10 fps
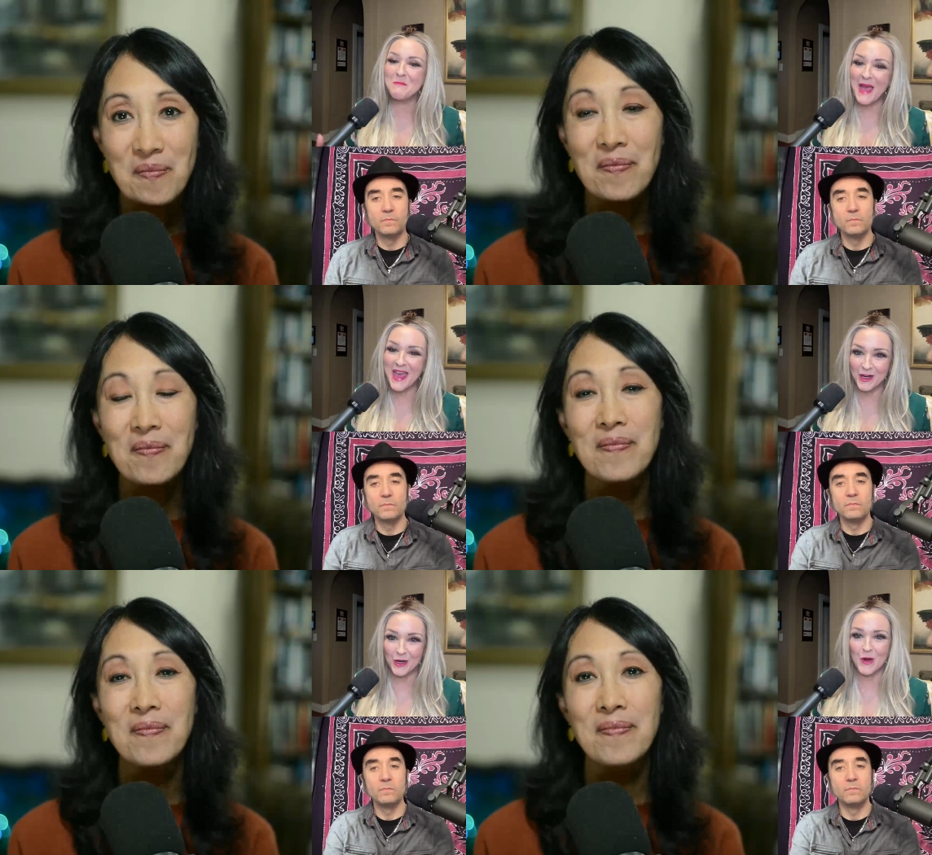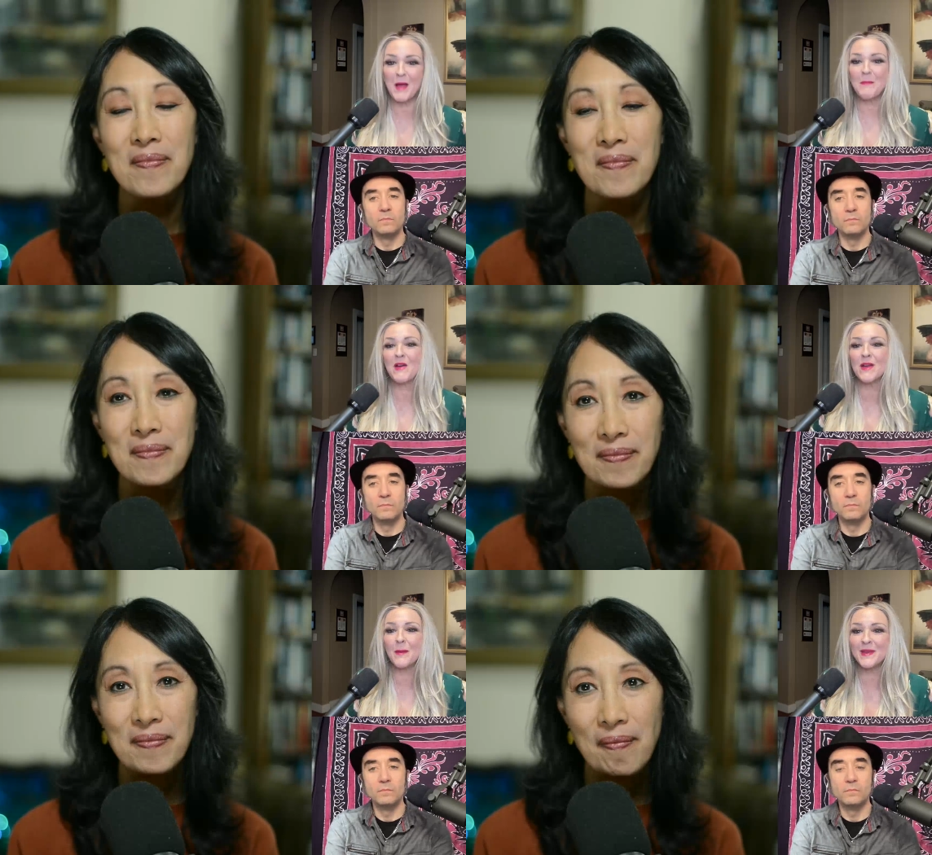Speaker 1: better
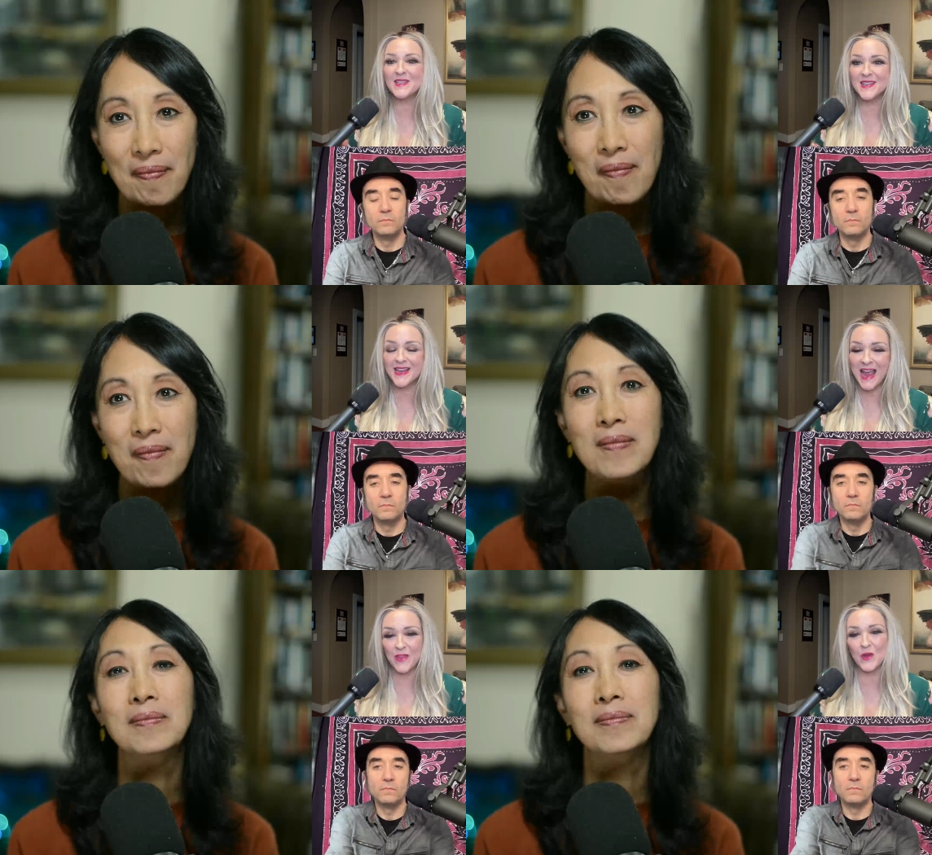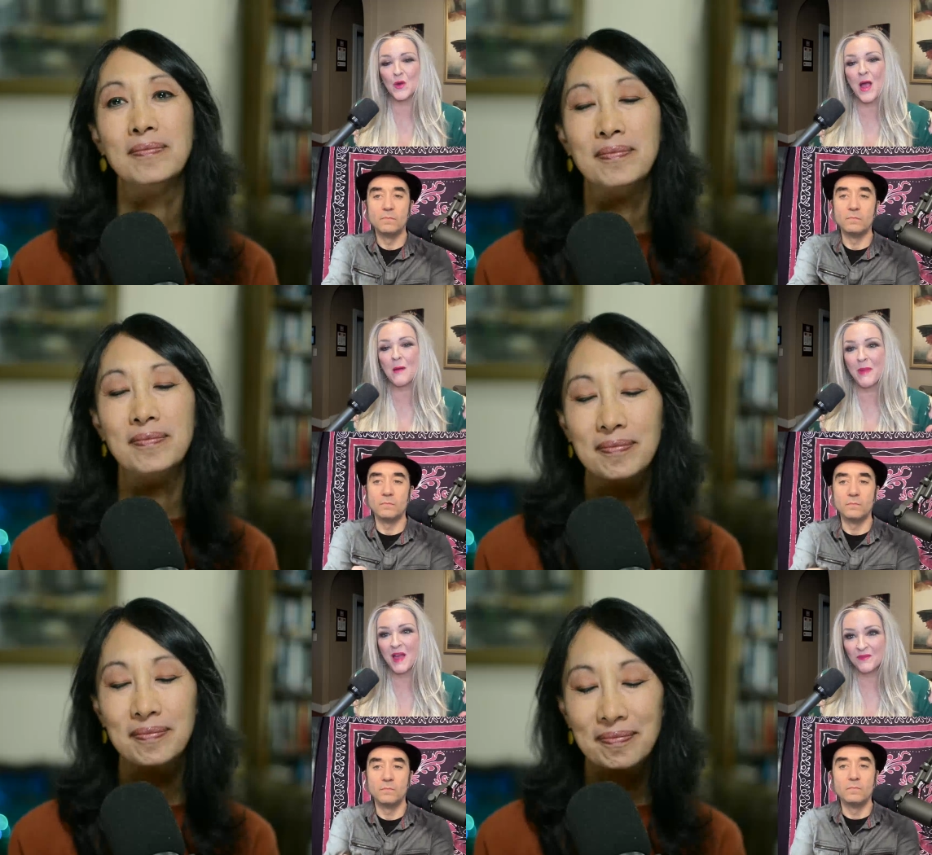about coming together
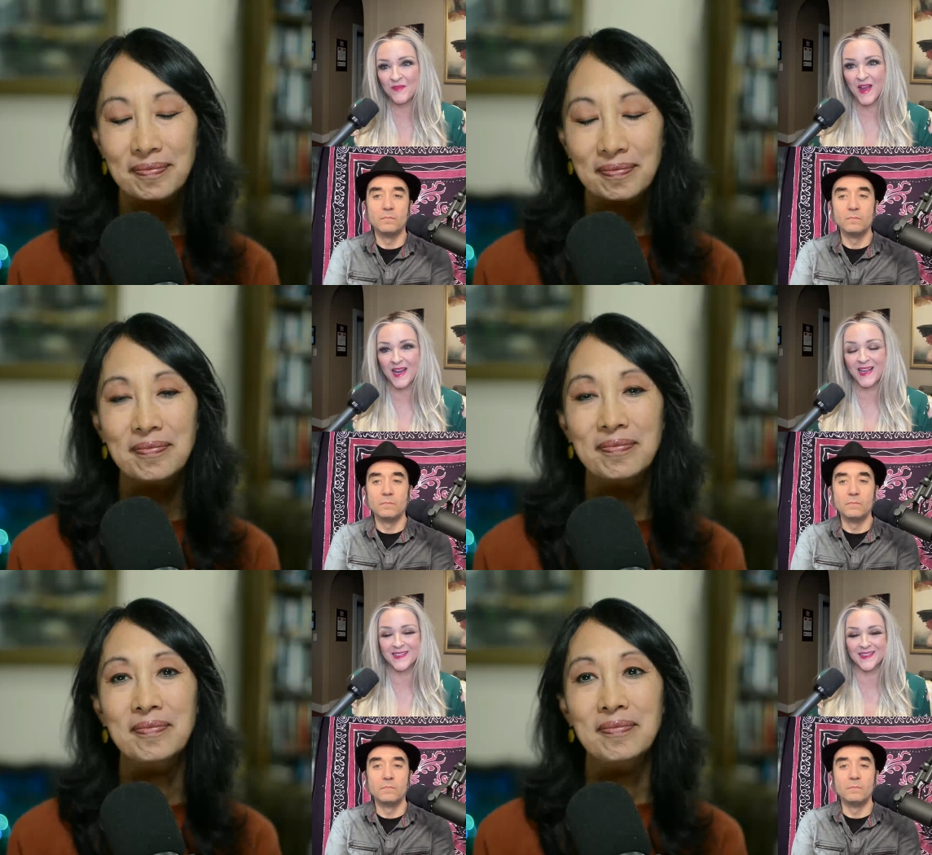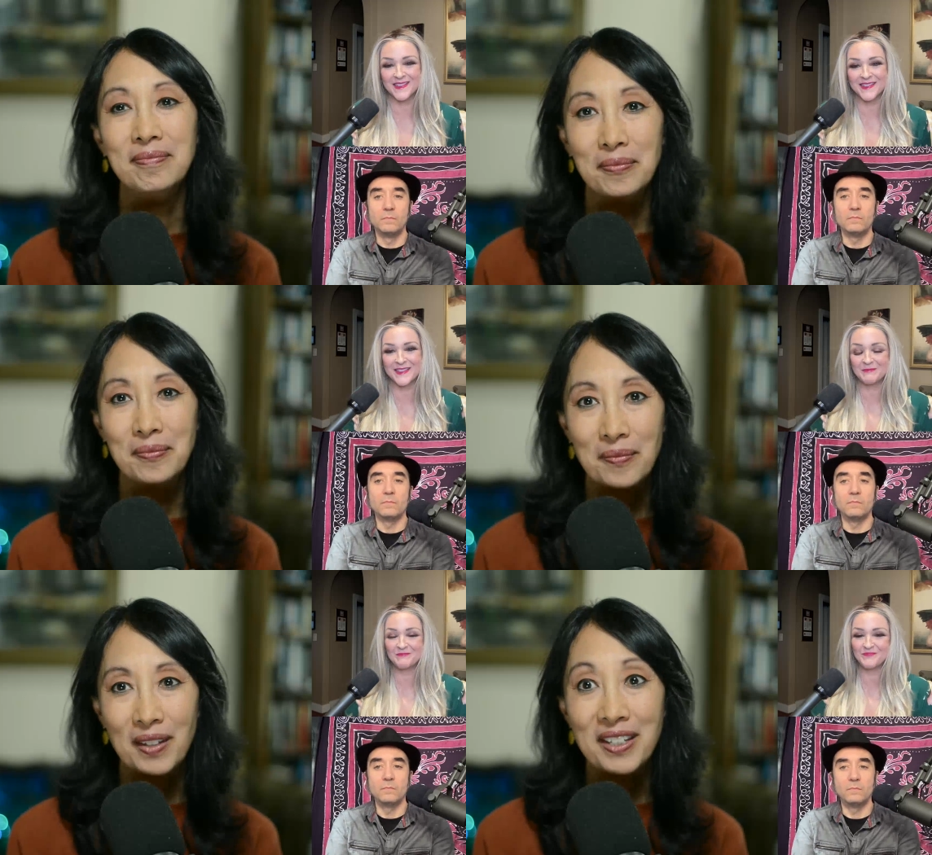about finances?
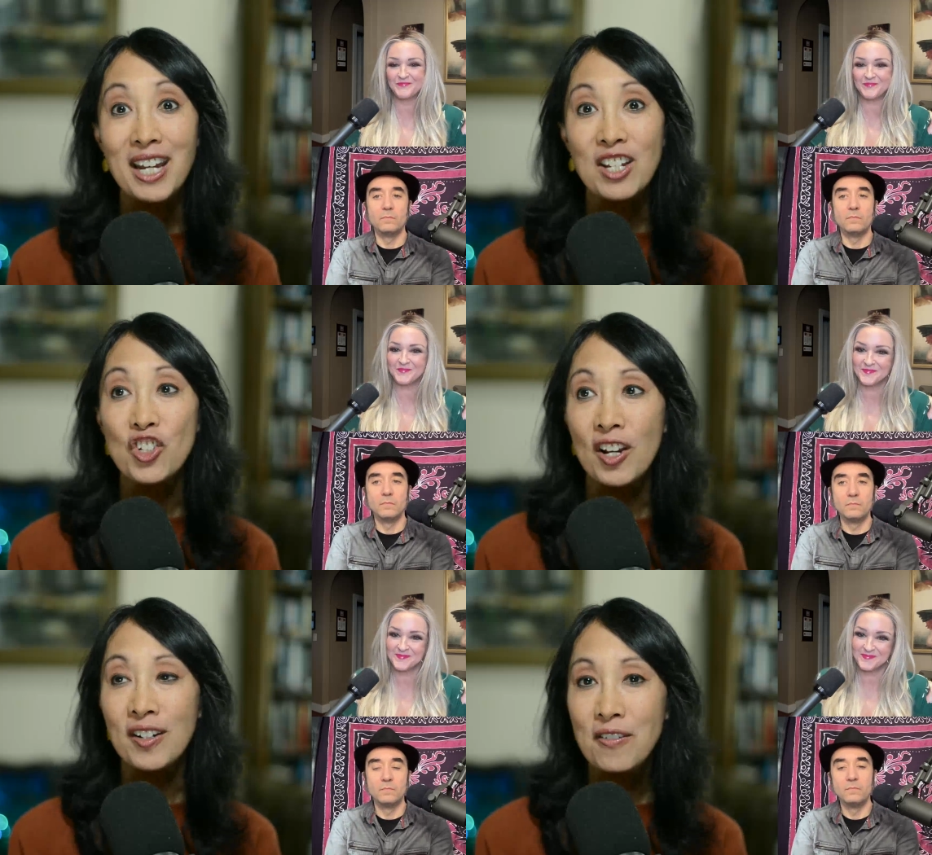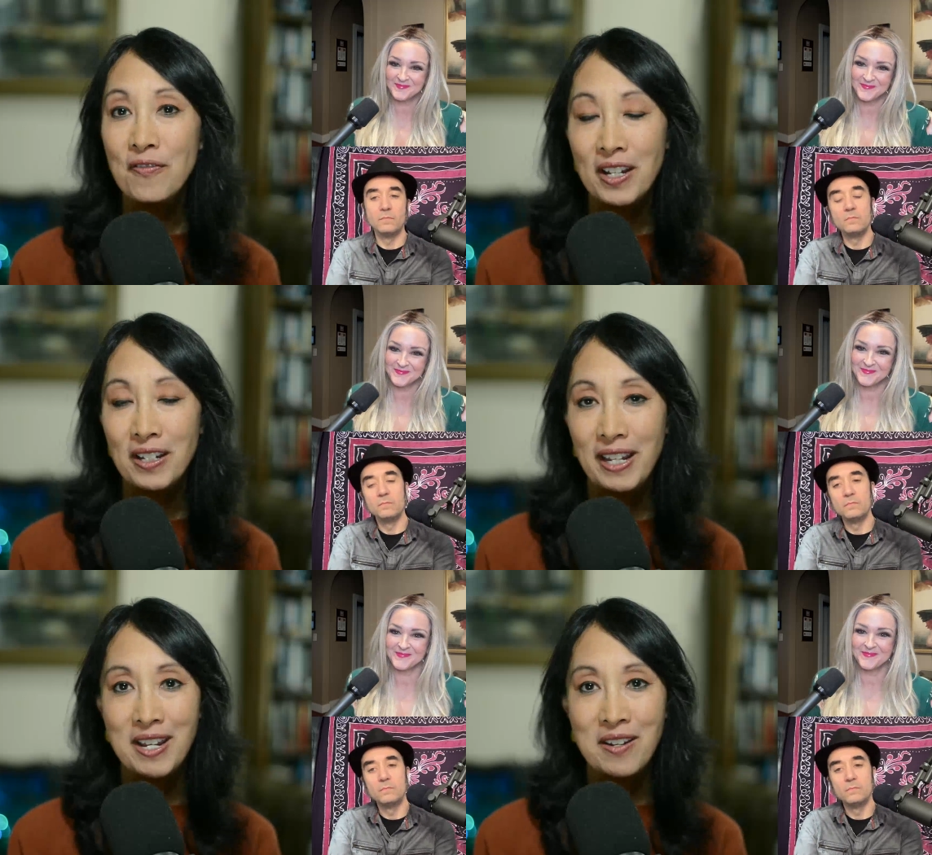
Speaker 2: Yeah, Shaunti
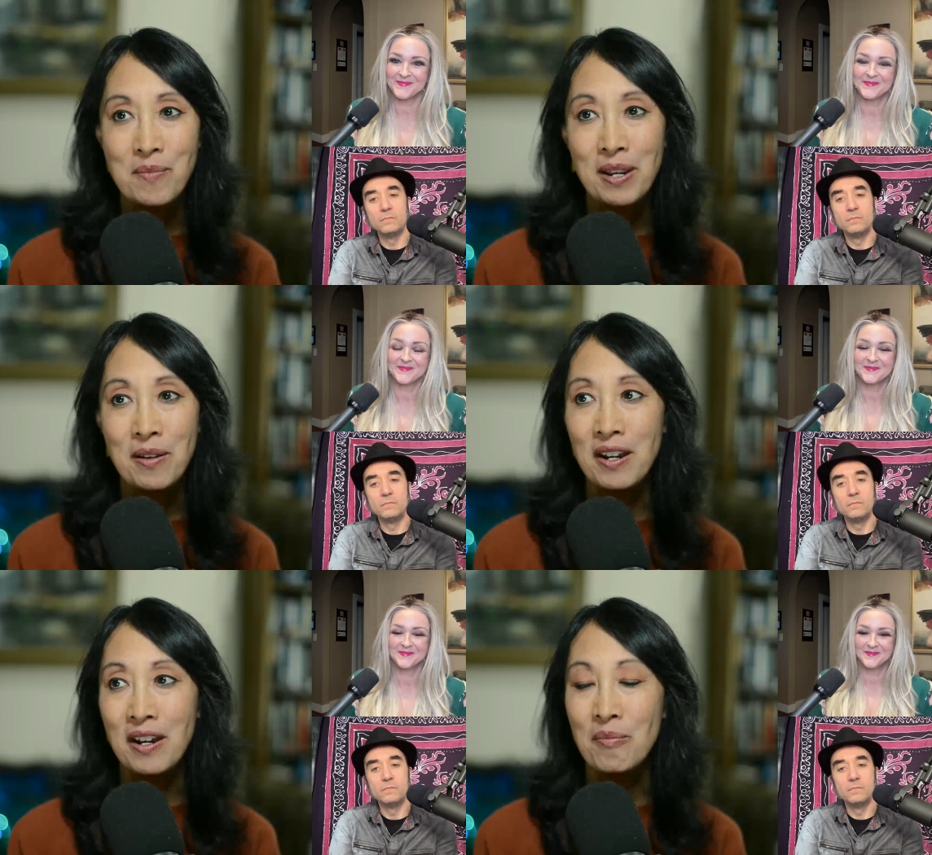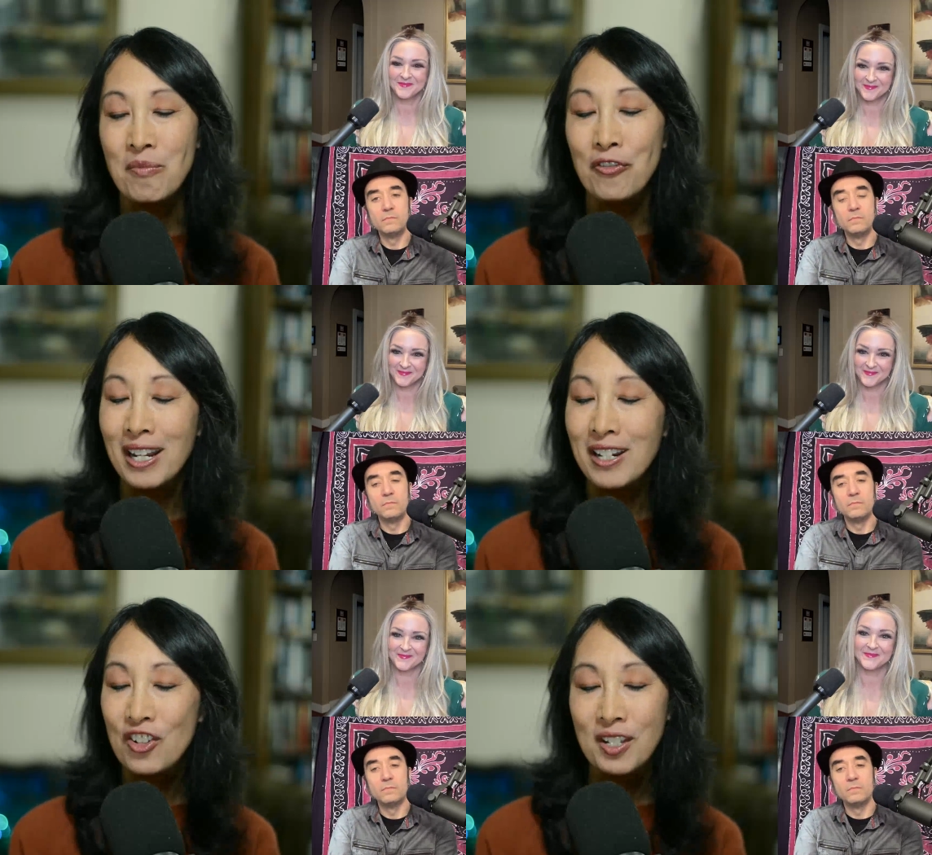Feldhahn, my um,
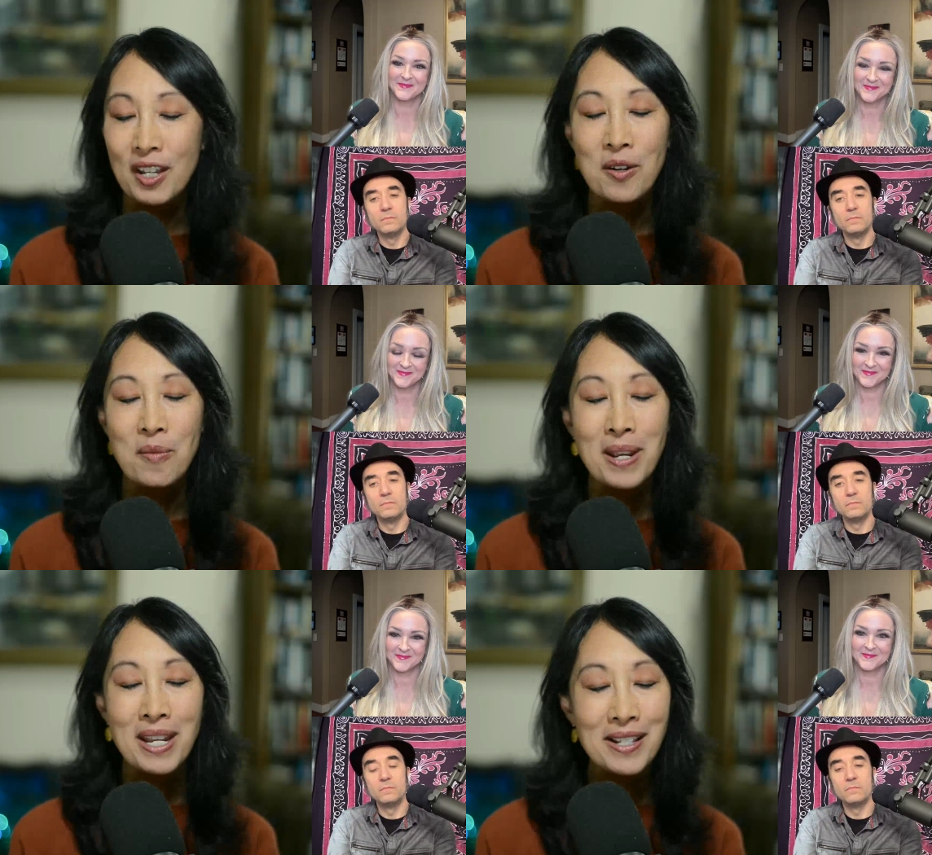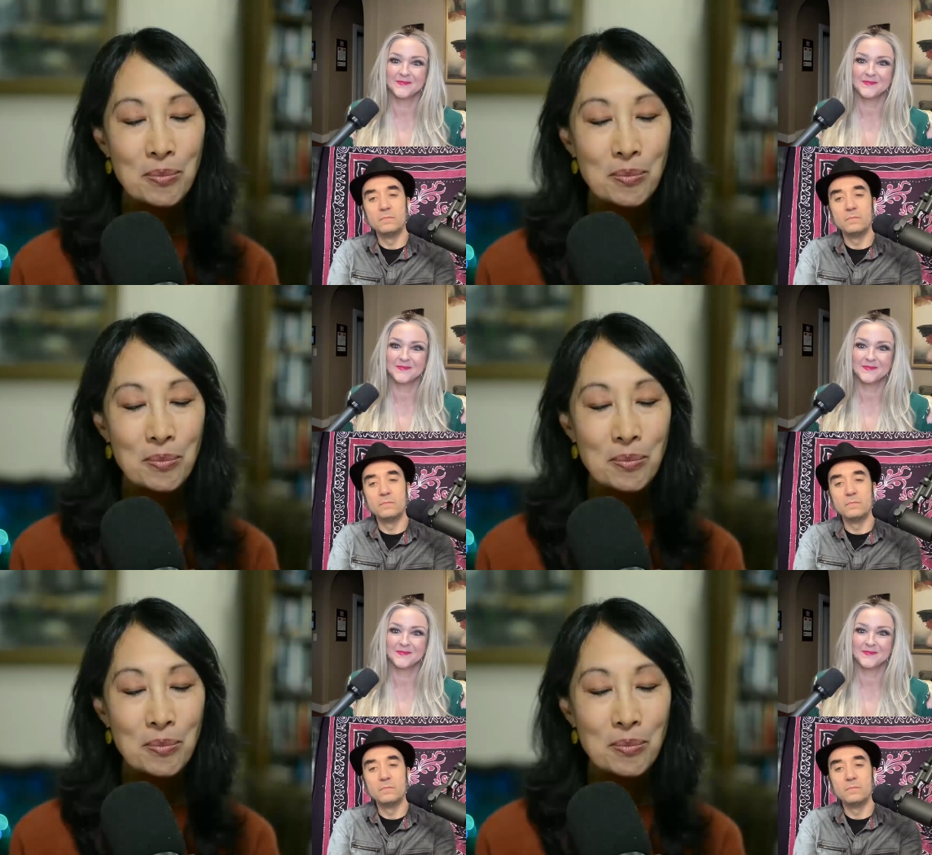friend, she's got an amazing